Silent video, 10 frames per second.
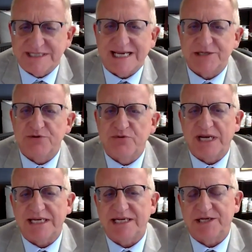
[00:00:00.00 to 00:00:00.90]
it doesn't
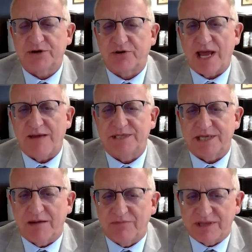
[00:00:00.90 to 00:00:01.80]
really describe
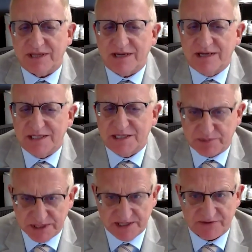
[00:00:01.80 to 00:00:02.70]
something
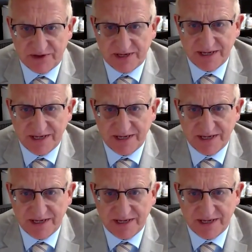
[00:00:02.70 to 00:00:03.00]
specific,